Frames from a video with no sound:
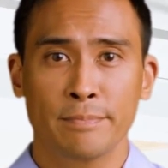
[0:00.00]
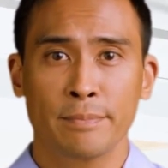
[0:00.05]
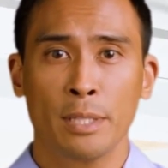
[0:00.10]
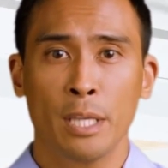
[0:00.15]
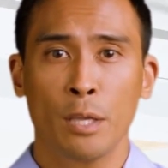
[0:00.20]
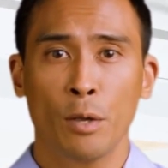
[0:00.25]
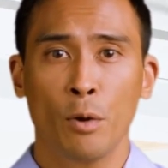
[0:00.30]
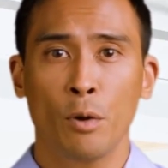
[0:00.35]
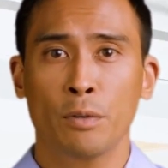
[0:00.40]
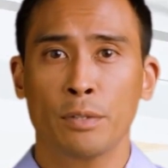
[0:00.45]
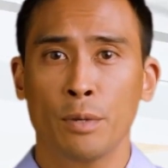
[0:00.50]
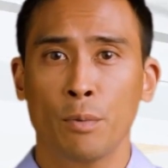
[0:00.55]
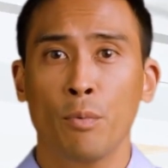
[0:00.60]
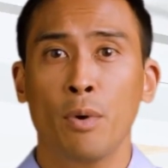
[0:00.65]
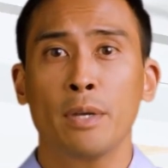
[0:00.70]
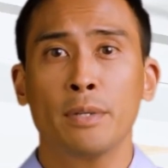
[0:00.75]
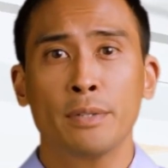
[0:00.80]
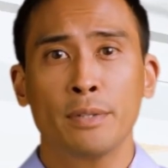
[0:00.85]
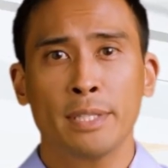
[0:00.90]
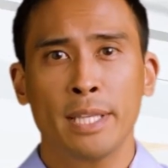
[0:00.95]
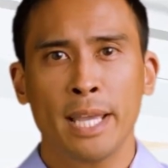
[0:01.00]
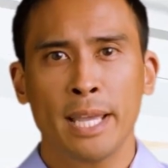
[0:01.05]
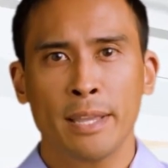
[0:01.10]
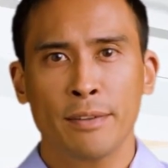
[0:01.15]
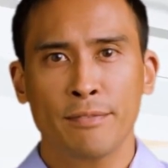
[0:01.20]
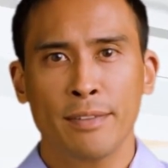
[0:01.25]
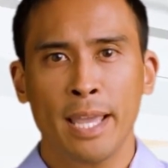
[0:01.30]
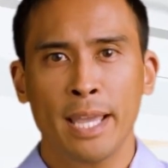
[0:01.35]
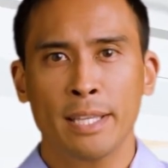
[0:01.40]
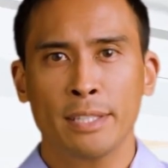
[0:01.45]
Do you also want to take
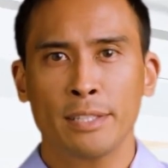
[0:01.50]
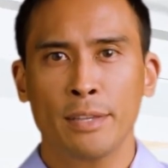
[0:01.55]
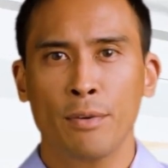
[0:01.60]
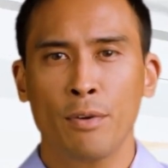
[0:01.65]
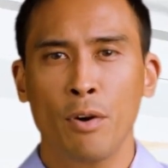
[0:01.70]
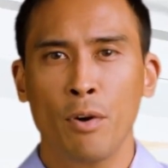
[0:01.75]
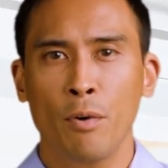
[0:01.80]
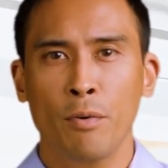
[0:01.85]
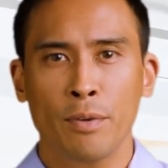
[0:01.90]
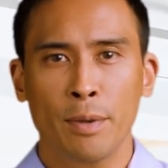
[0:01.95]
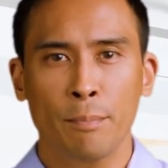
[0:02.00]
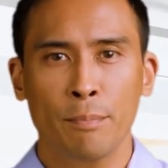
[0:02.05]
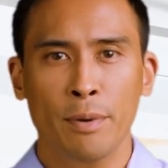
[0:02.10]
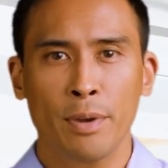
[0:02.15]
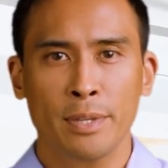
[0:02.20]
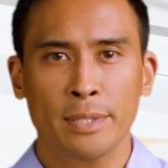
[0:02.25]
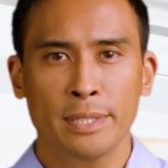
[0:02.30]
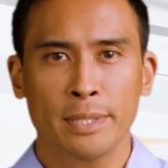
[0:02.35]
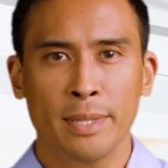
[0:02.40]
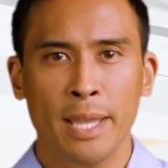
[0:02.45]
advantage of all of the perks